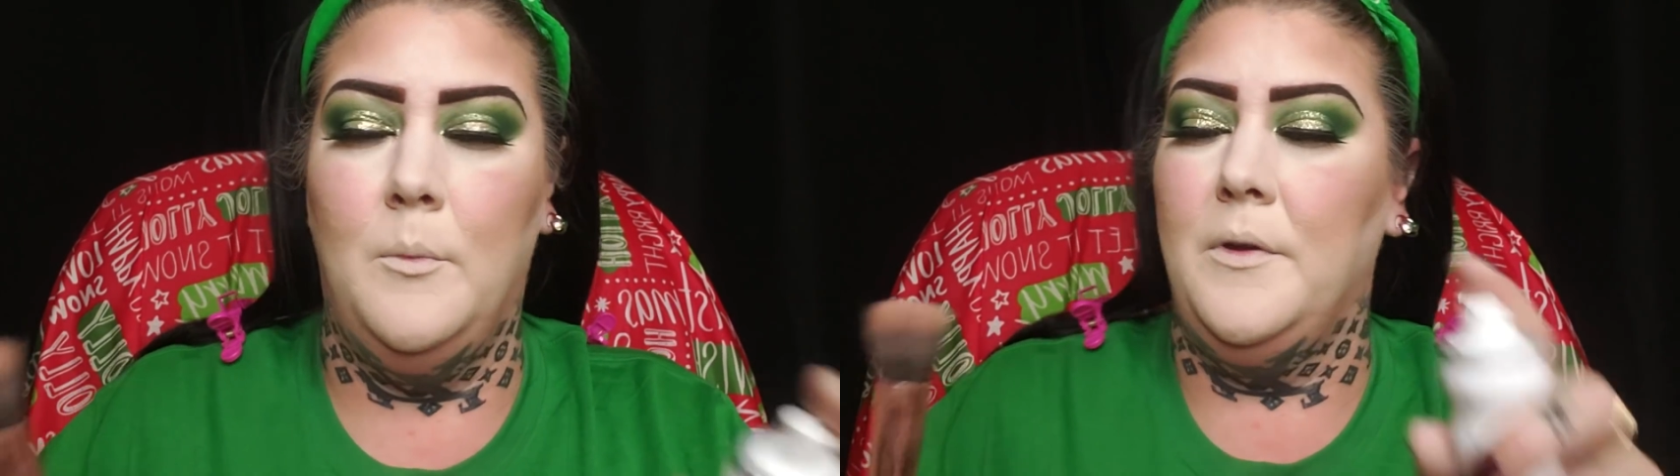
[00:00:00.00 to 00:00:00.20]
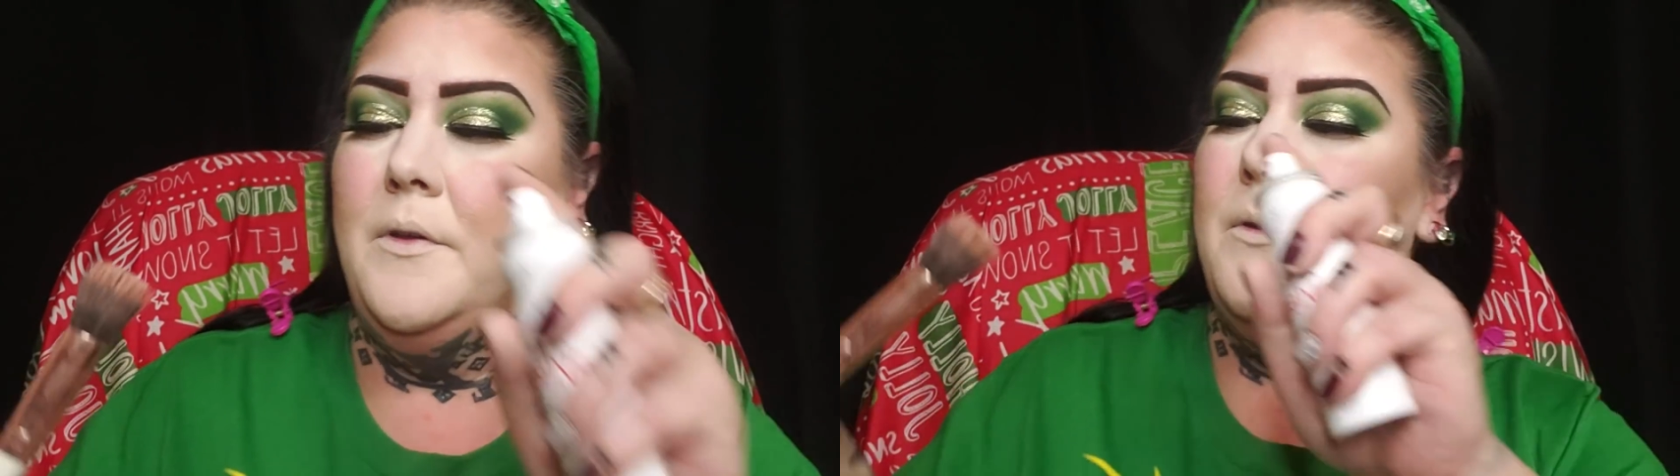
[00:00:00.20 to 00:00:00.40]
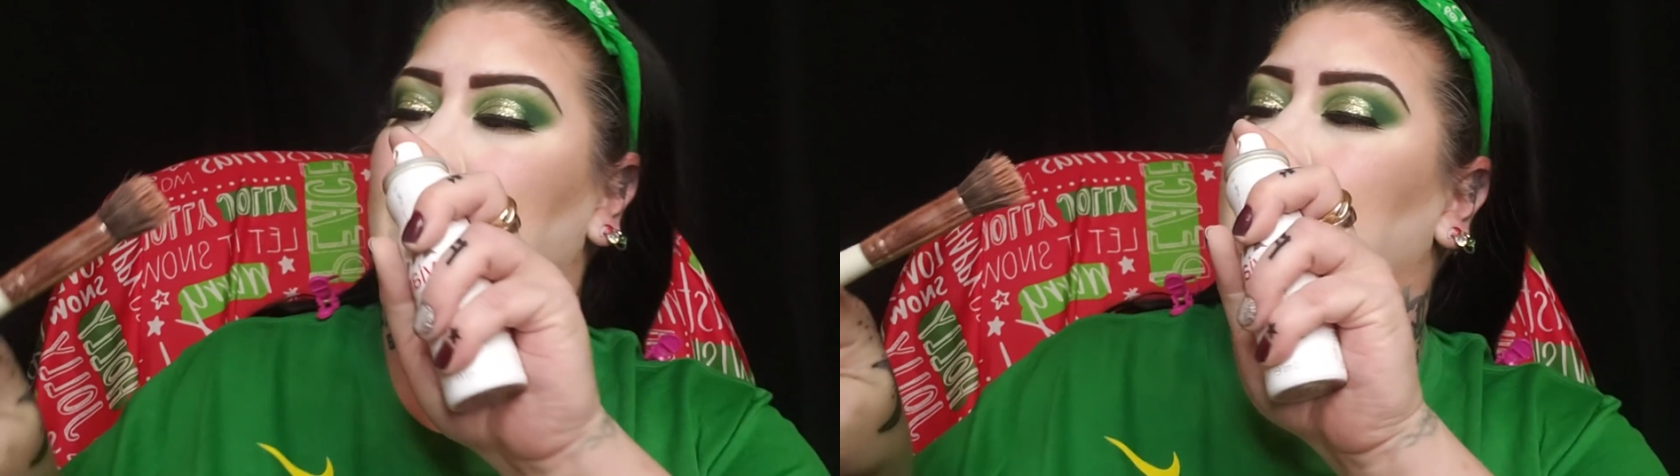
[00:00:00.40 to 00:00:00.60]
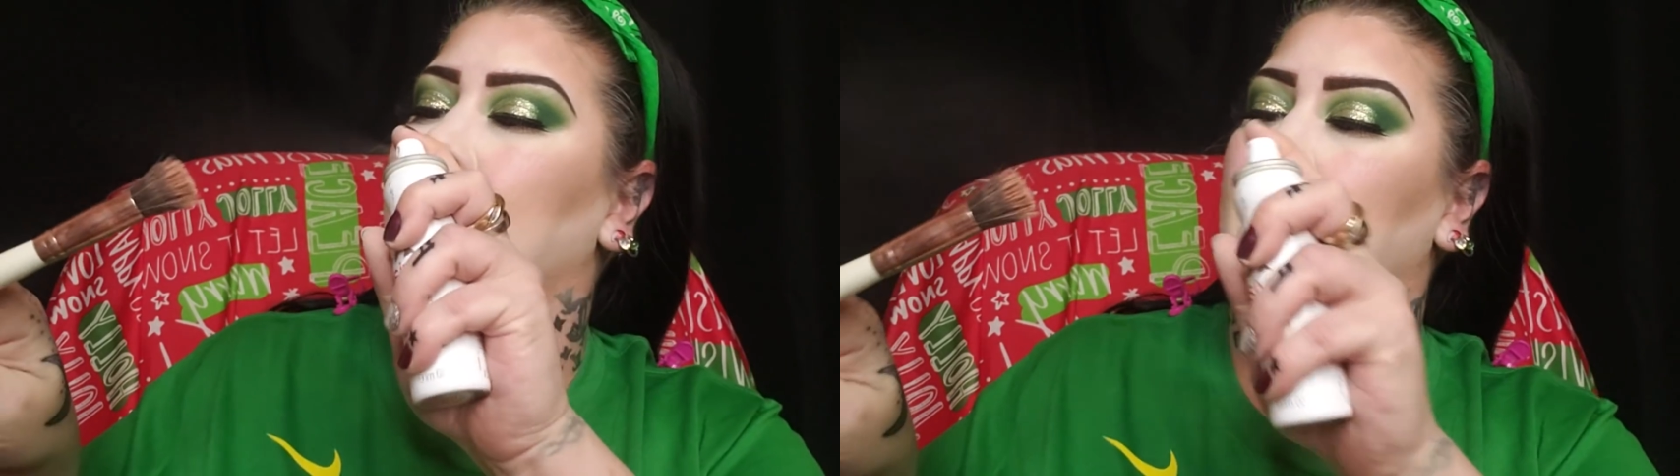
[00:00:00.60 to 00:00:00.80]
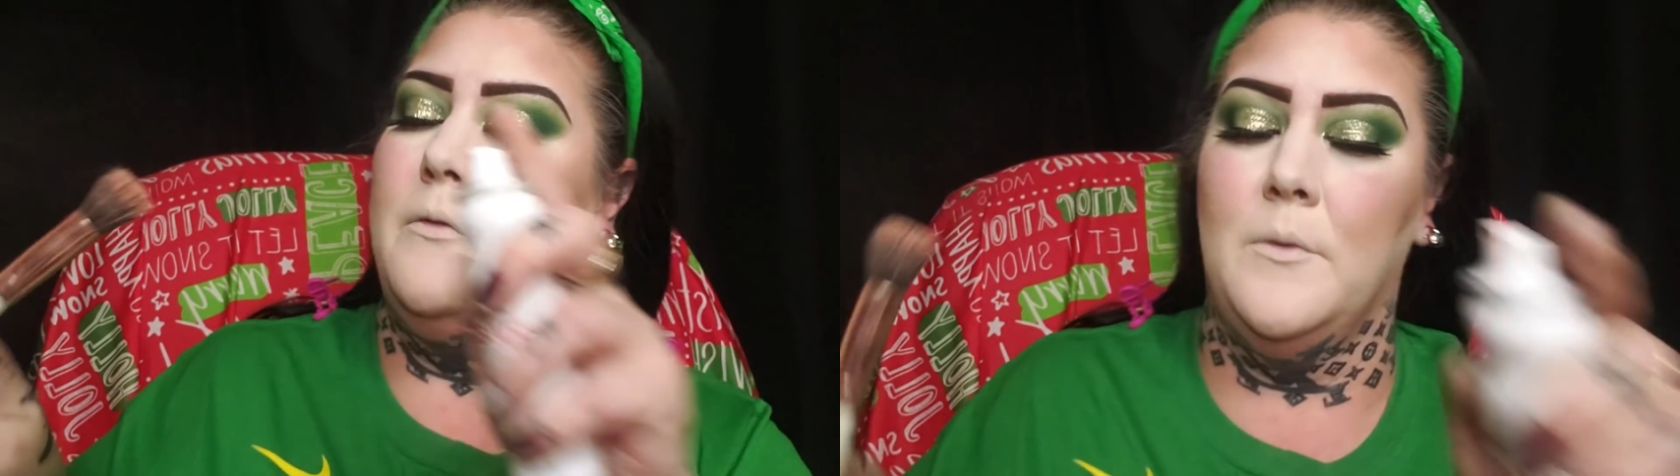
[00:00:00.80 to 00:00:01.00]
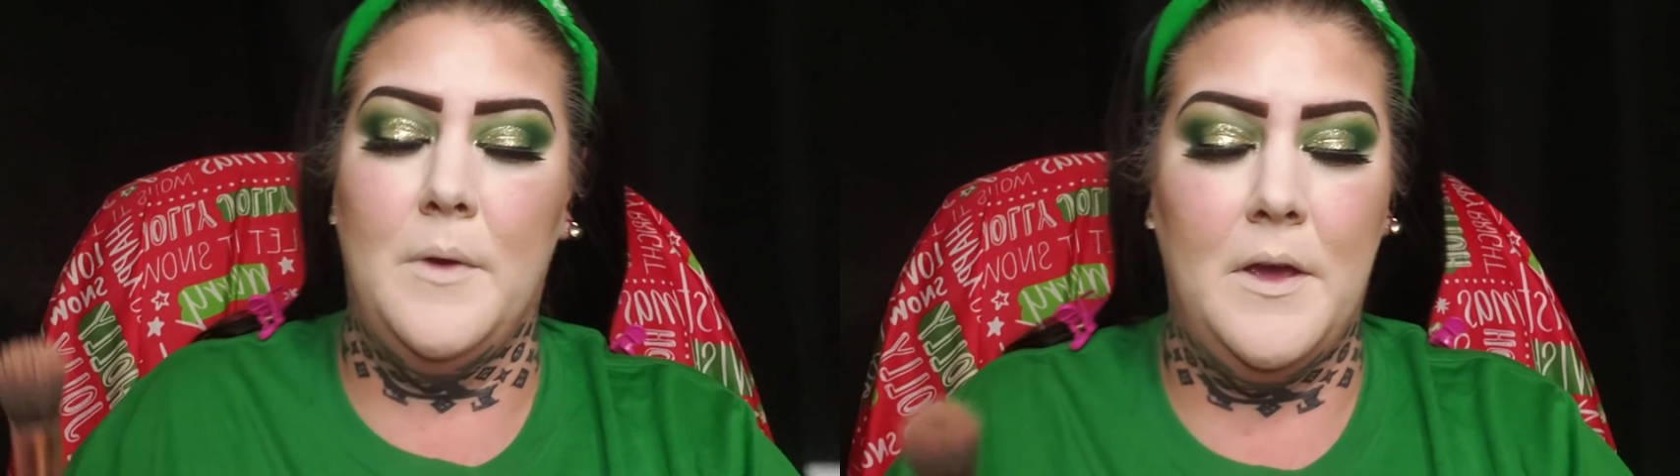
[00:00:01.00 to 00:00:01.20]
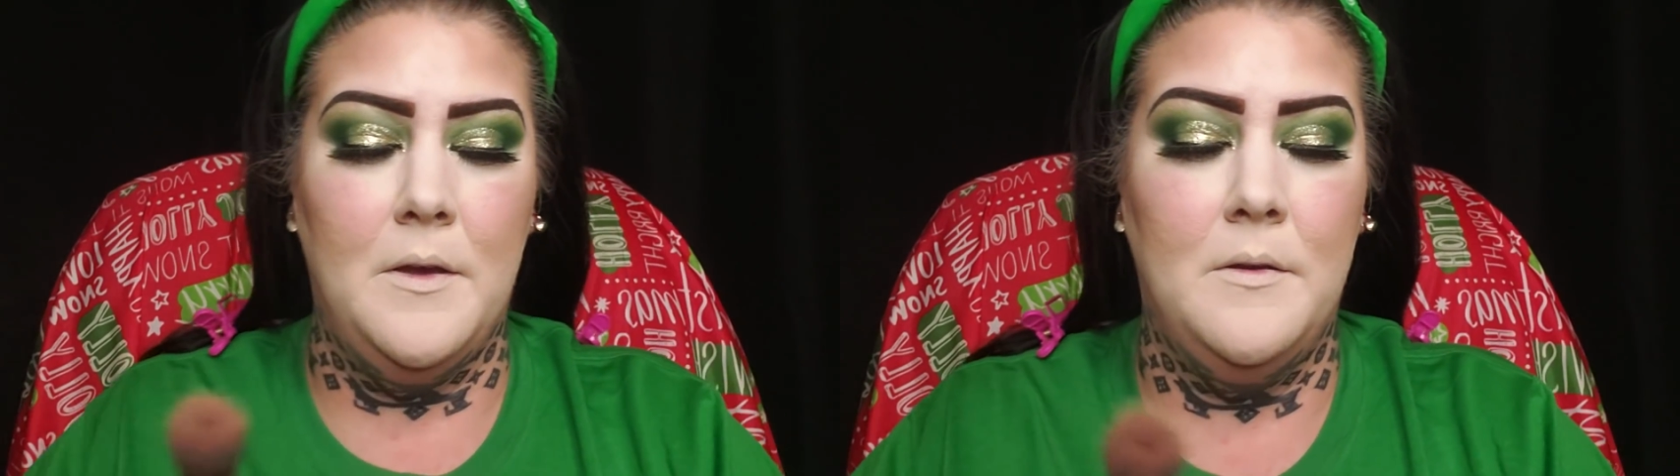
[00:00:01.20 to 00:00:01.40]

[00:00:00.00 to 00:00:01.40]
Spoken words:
please don't get all over me.